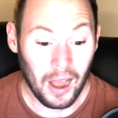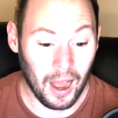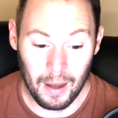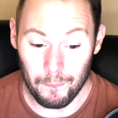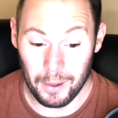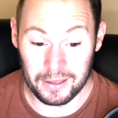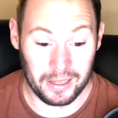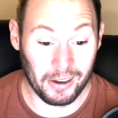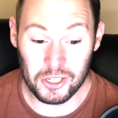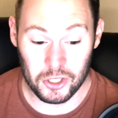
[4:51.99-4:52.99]
But
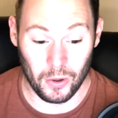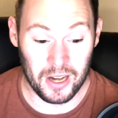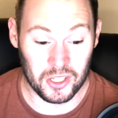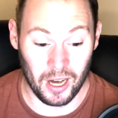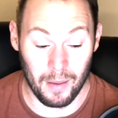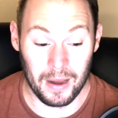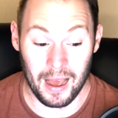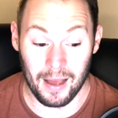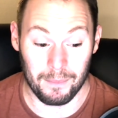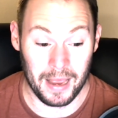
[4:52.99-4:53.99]
their stretch coming
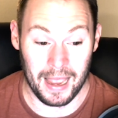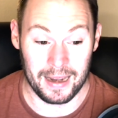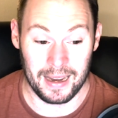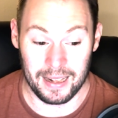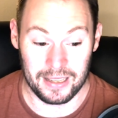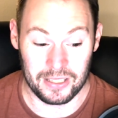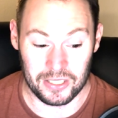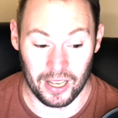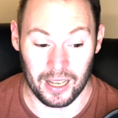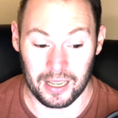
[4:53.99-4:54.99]
up, man,
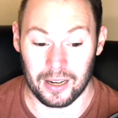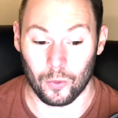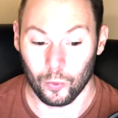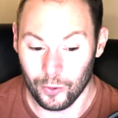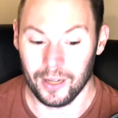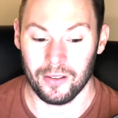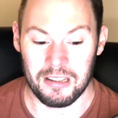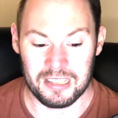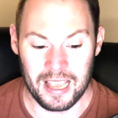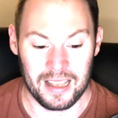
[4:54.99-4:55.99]
is going to
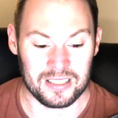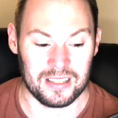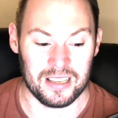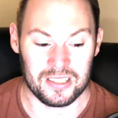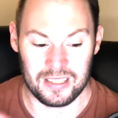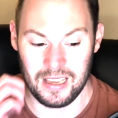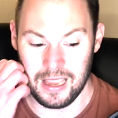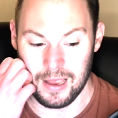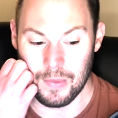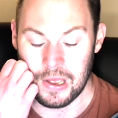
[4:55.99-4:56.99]
really test this
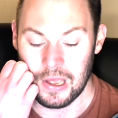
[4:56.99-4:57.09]
team